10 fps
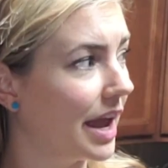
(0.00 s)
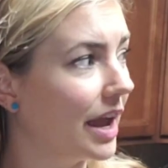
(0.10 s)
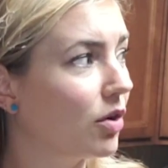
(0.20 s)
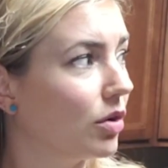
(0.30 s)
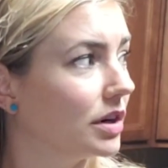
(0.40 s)

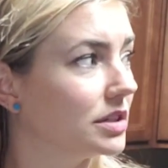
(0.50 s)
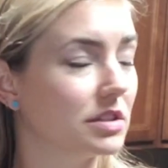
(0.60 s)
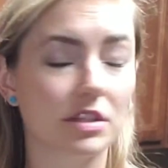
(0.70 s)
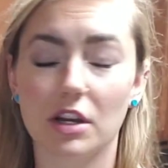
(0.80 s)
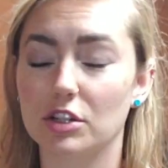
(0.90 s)

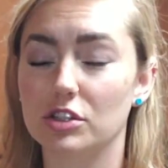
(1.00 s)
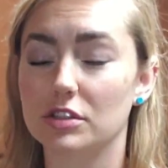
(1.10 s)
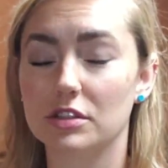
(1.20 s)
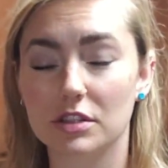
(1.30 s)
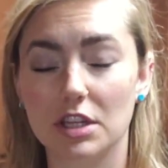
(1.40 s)
acorns are
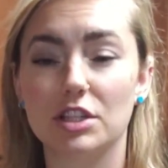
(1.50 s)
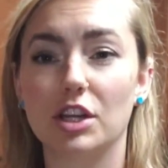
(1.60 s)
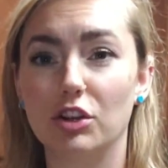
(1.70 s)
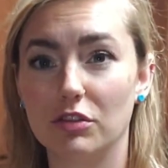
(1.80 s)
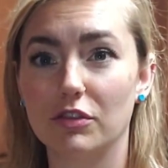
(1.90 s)
just
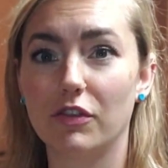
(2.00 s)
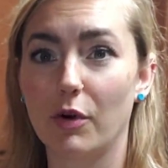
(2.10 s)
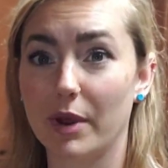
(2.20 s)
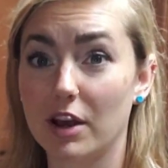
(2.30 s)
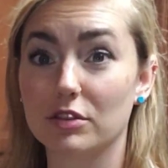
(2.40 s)
continuing to fall
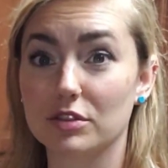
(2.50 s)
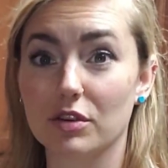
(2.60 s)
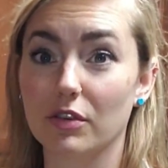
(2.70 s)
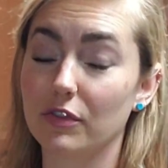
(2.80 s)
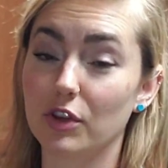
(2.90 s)
in my house.
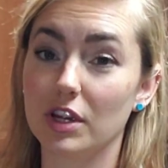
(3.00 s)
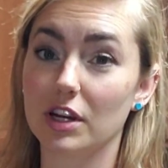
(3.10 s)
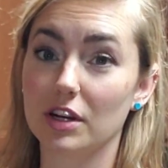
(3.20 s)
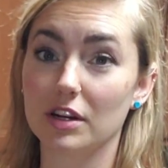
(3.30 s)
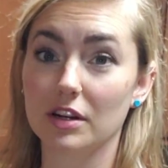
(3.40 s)
So if you
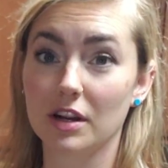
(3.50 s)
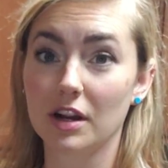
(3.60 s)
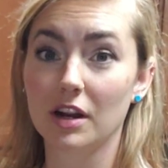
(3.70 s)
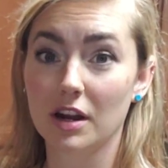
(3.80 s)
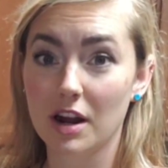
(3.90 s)
hear
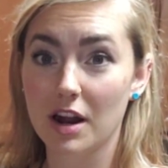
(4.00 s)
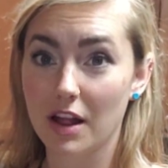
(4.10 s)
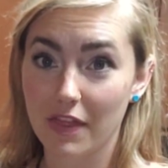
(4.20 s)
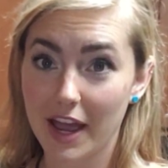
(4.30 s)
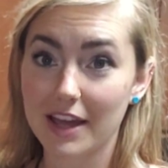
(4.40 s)

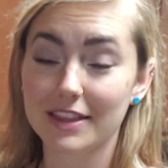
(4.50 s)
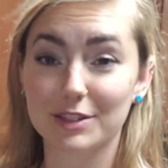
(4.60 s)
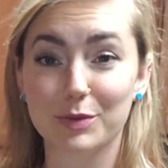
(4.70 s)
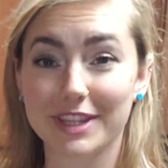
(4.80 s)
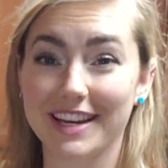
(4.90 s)
that,
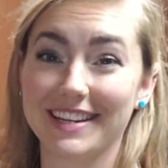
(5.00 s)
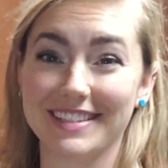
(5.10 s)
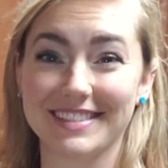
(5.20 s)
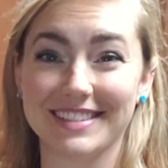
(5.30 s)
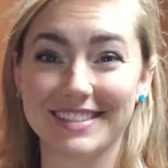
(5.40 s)
that's what that
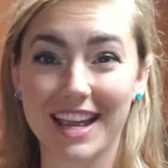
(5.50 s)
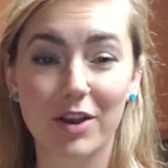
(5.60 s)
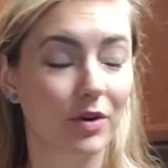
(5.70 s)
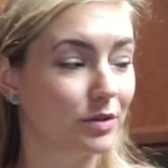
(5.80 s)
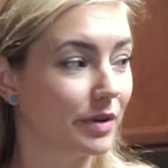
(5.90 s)
is. That's
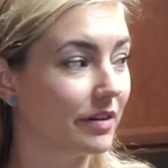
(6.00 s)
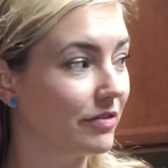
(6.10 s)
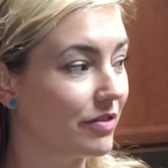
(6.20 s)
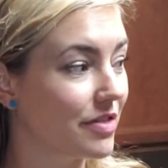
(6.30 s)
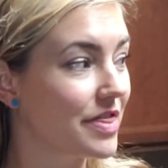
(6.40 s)
acorns. We have
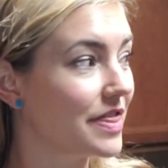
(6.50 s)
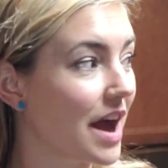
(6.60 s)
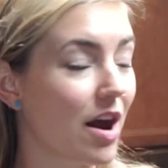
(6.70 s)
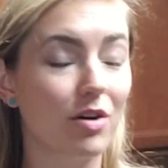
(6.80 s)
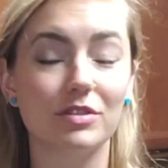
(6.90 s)

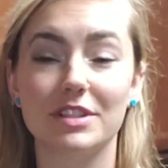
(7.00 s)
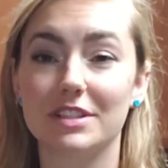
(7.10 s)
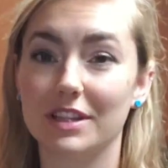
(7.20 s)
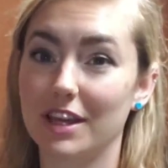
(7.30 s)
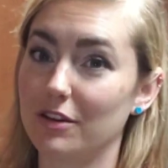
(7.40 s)
thousands
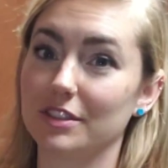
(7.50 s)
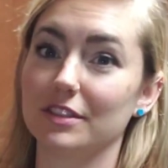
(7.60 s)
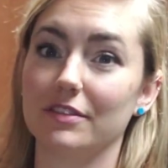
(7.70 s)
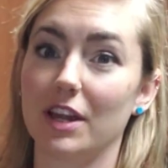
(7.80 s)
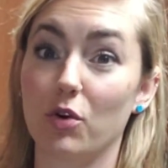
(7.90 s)
and
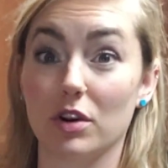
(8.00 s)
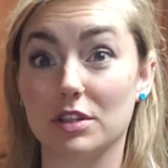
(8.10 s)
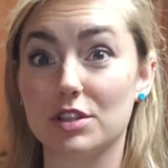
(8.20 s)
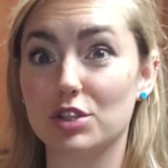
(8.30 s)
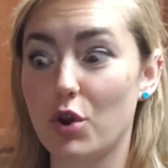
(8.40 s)
thousands of
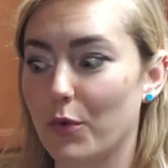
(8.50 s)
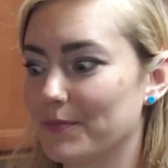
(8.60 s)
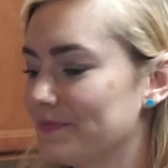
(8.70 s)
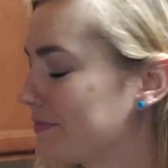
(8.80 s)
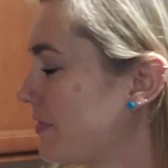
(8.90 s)
acorns. So
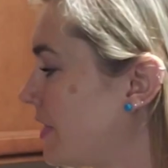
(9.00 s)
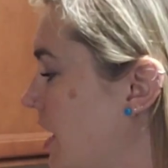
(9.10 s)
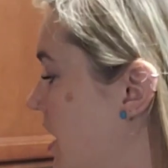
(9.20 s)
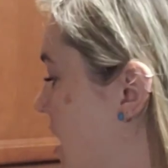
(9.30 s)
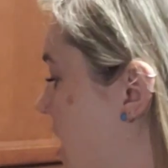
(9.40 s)

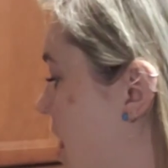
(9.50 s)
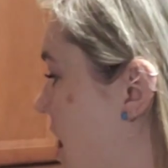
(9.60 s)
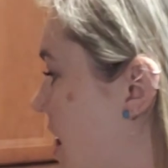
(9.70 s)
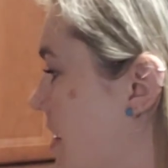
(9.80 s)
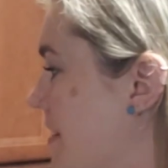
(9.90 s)

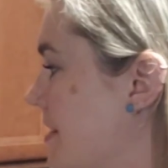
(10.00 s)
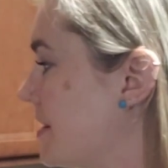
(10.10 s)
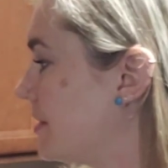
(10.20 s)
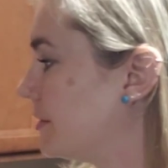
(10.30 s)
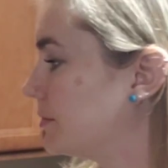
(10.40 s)

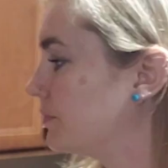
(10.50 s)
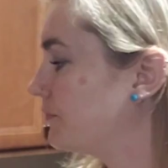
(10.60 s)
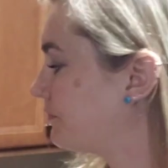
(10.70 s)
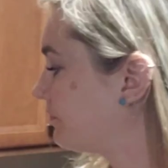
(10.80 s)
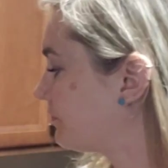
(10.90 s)
to